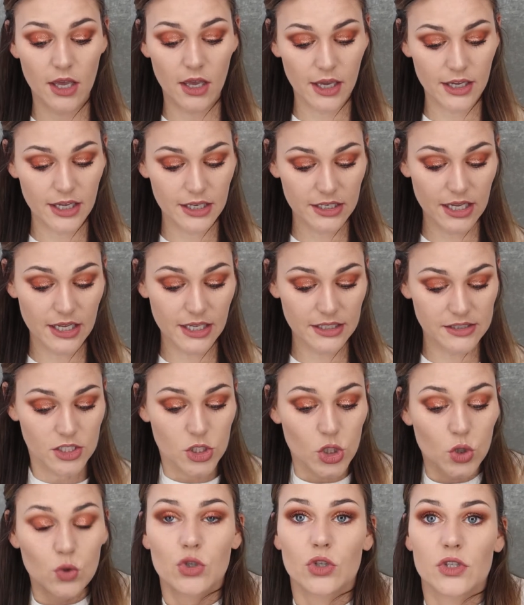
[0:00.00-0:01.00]
again, it's
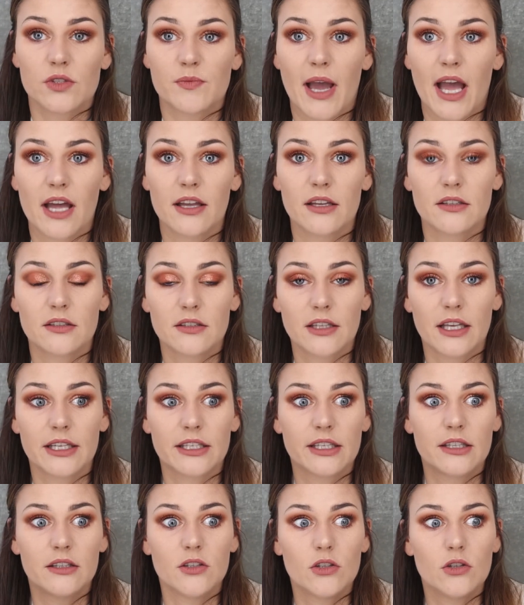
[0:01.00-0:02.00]
a neutrals palette.
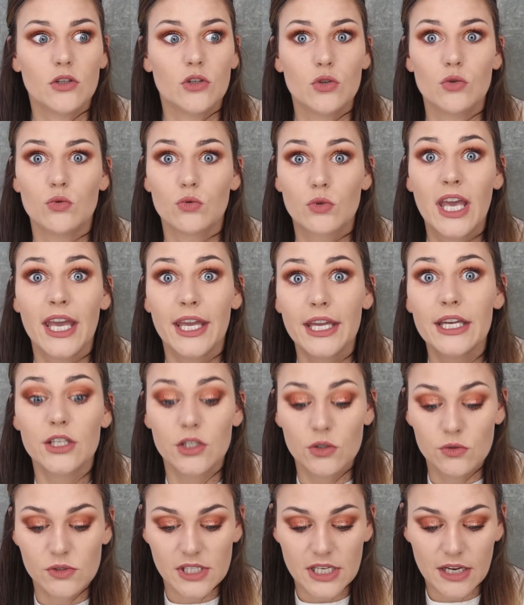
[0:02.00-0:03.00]
Like, you
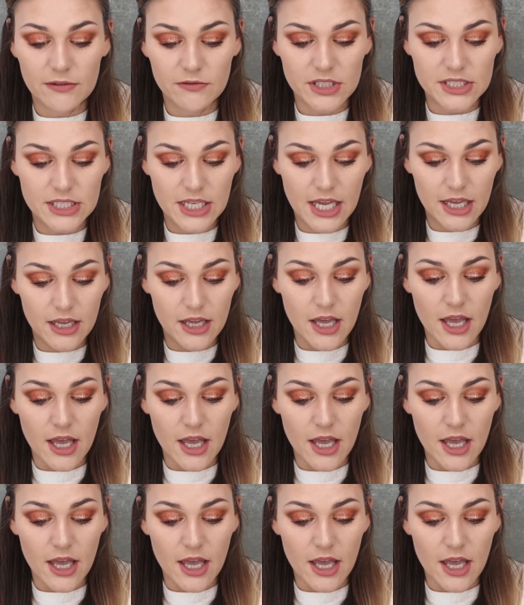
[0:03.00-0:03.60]
can use it every day.